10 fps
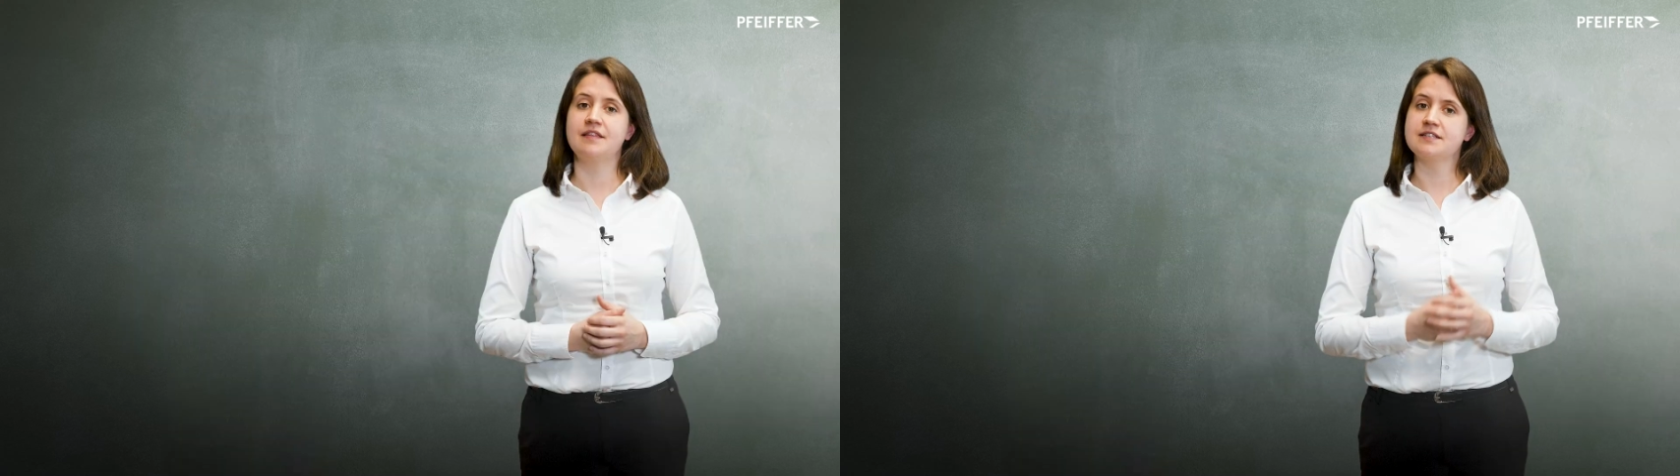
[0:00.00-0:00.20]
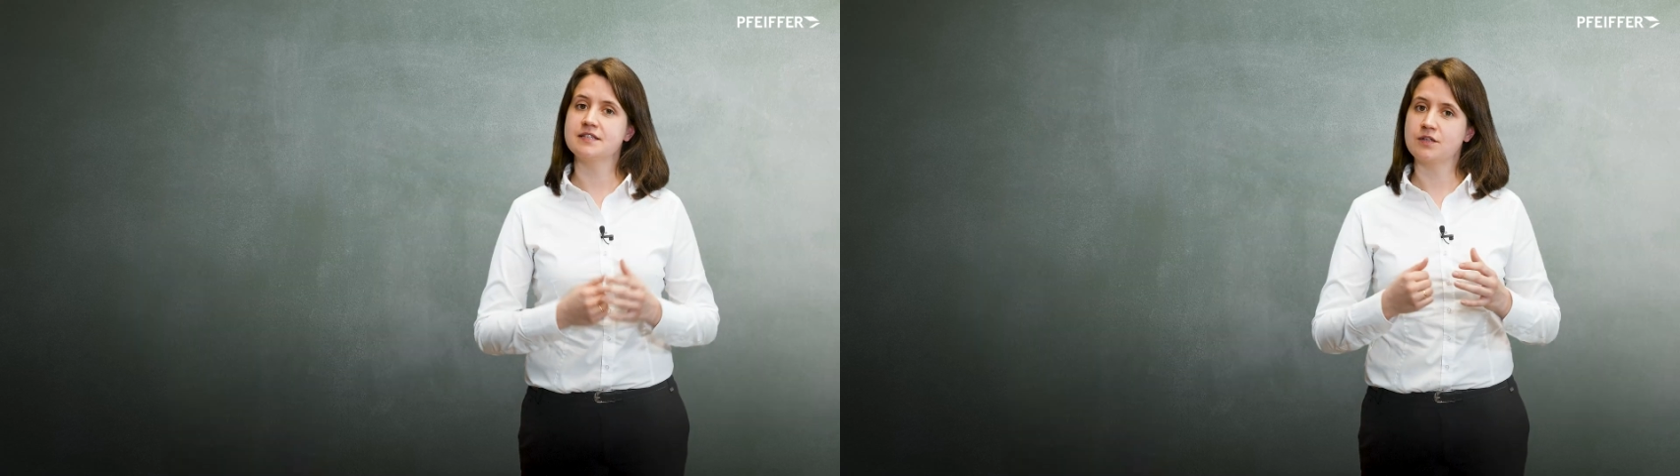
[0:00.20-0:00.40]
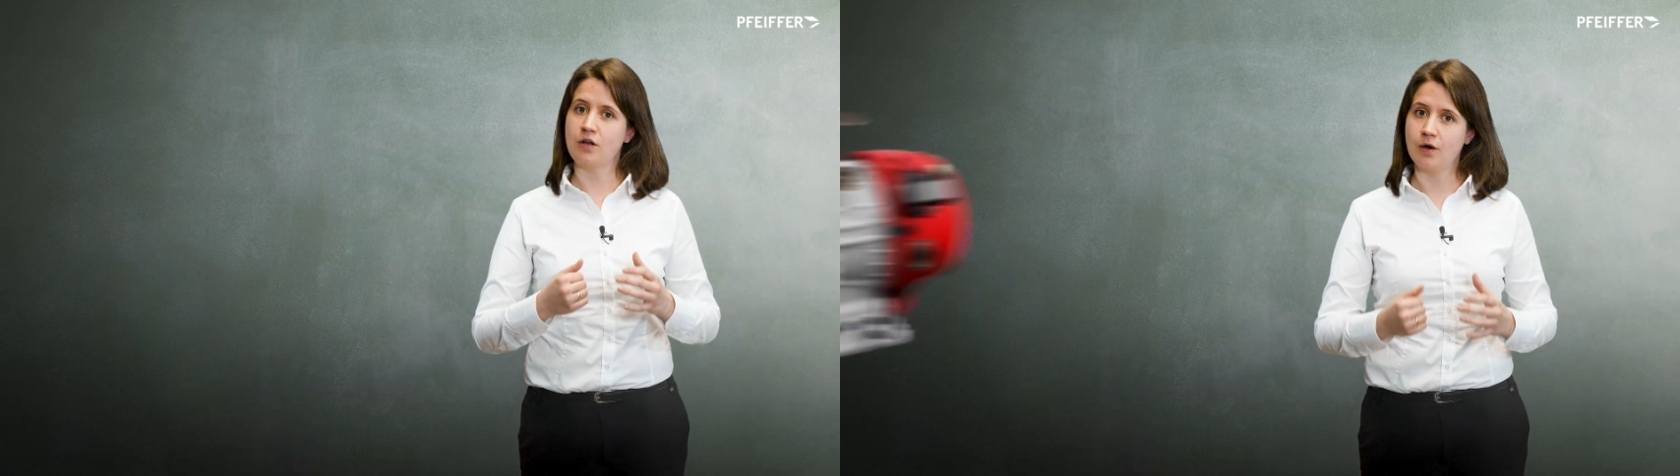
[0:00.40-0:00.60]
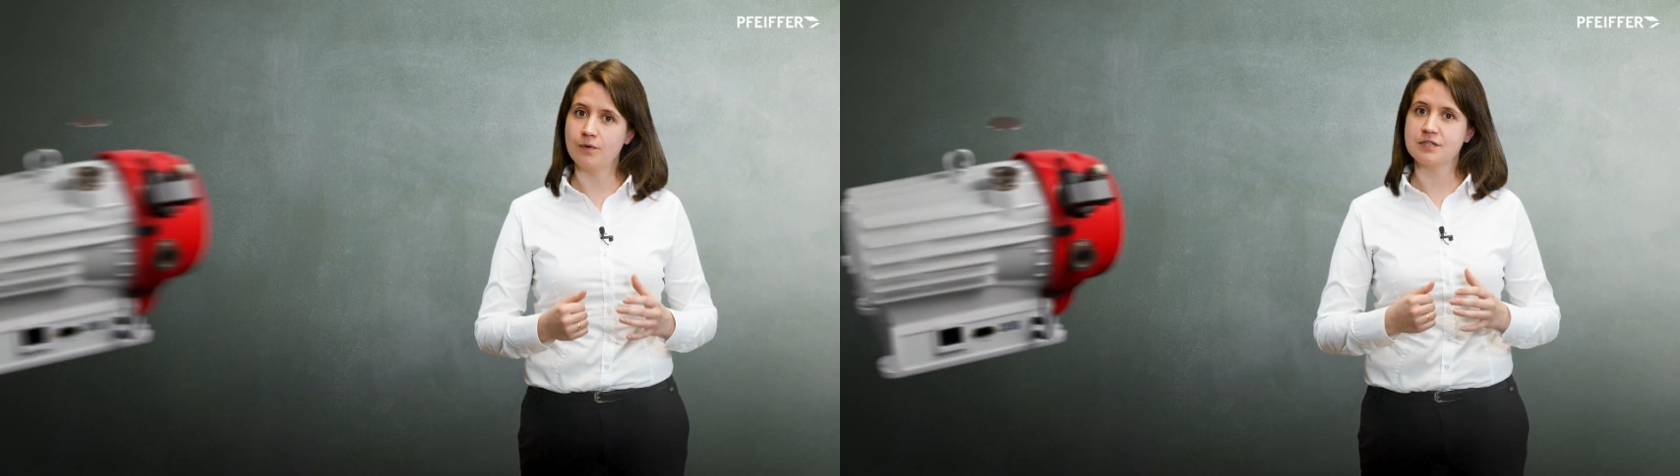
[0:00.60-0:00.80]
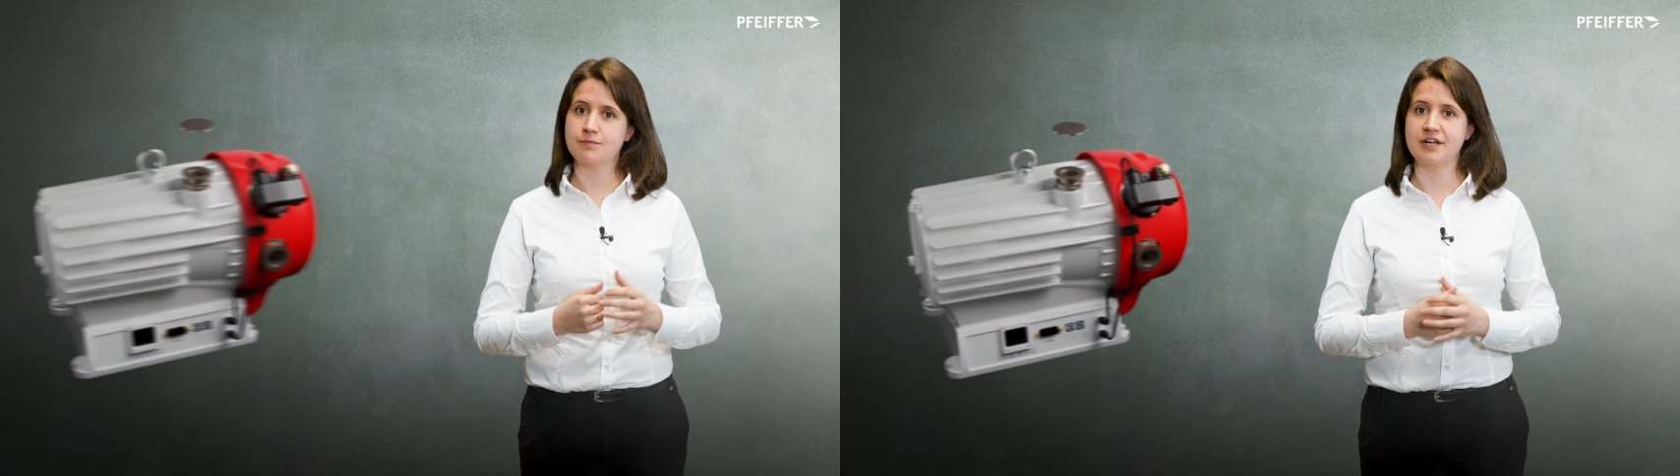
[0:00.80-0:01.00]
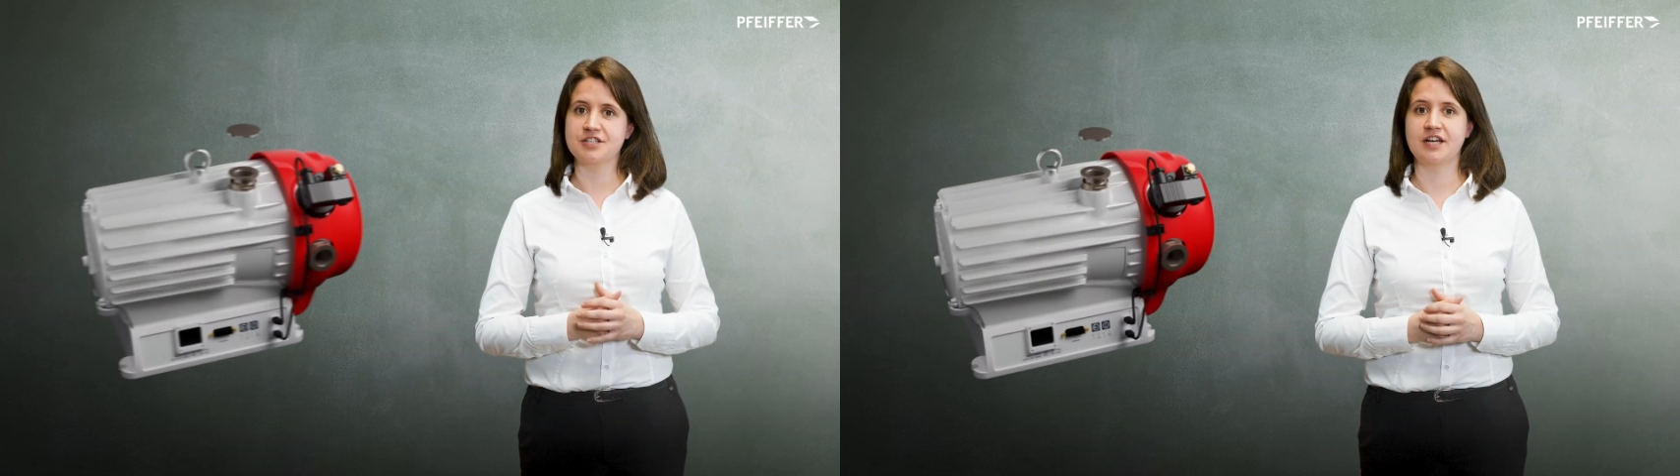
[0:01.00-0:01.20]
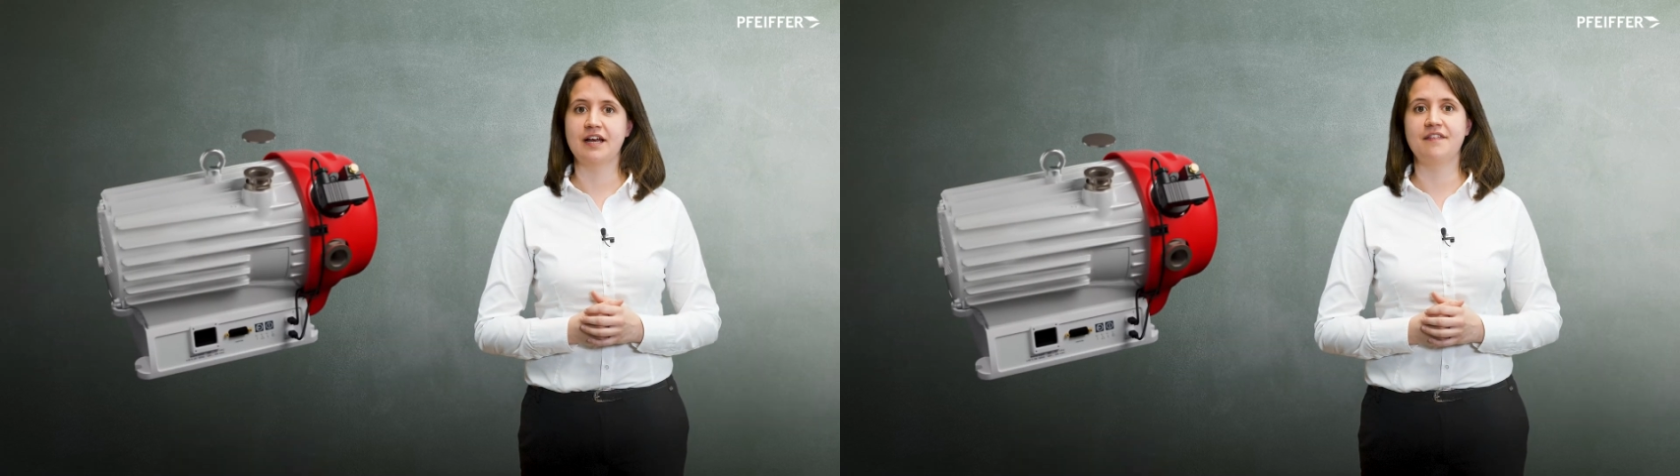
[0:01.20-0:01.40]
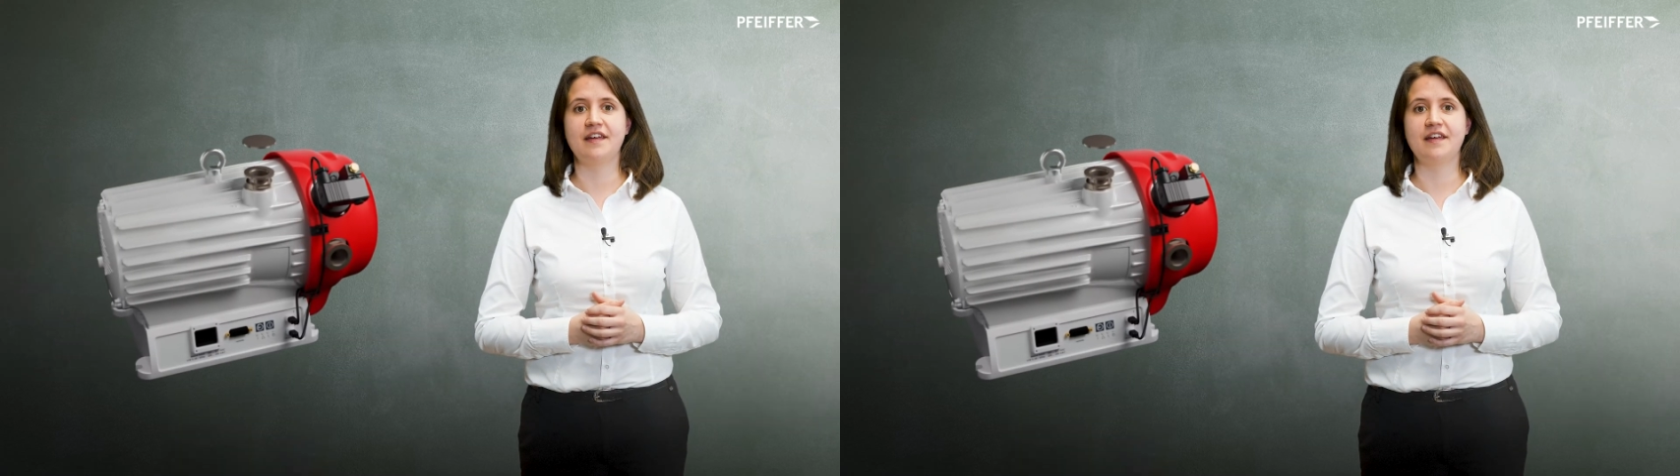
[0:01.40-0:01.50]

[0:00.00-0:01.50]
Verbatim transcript: This is the lowest pressure